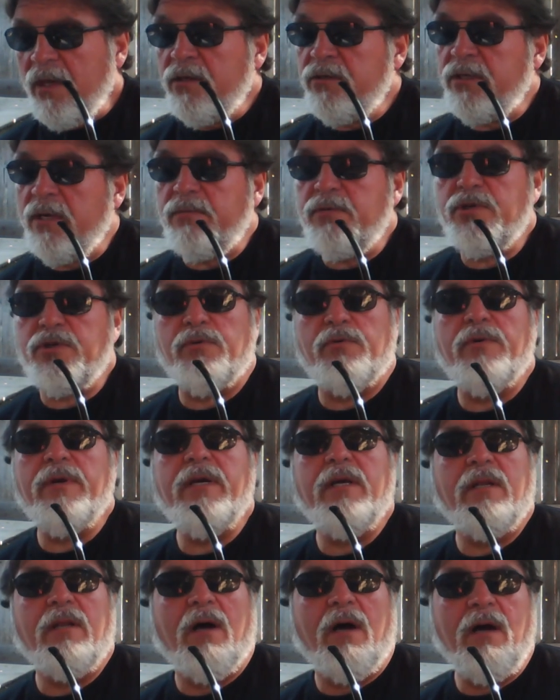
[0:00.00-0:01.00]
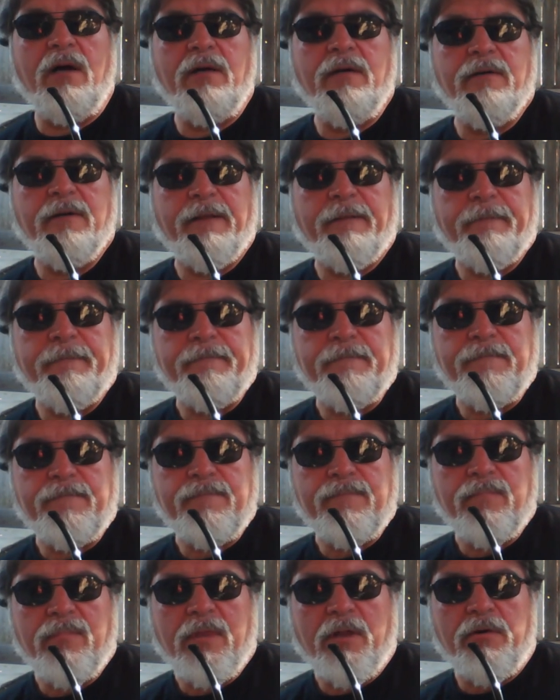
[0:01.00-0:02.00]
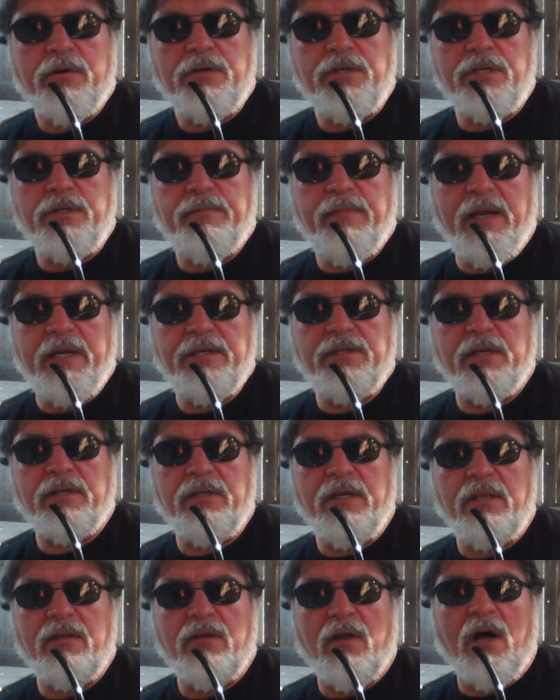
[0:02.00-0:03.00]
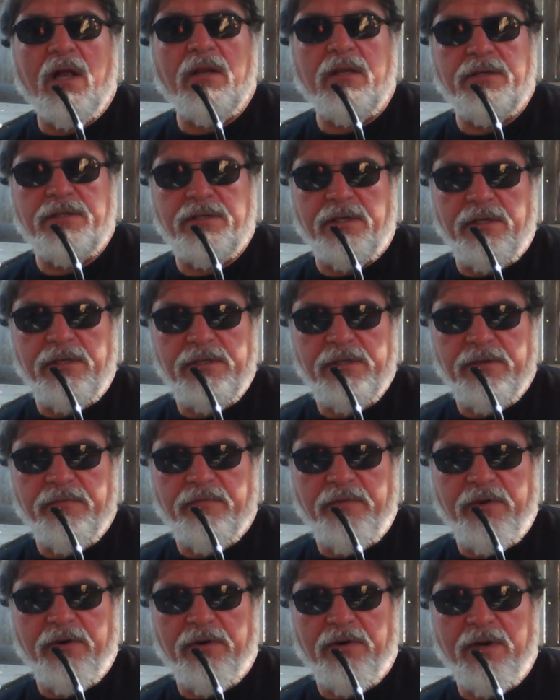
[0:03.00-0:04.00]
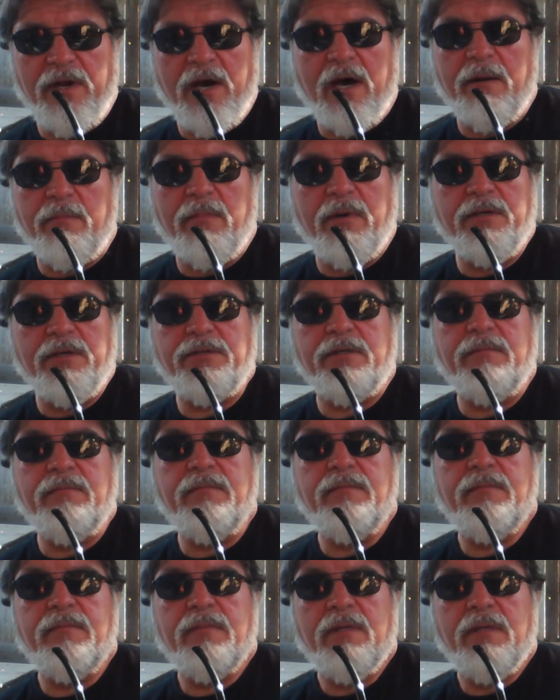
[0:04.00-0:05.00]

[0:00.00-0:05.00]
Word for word: except Sharia law, which is basically lawlessness if you're not a Muslim.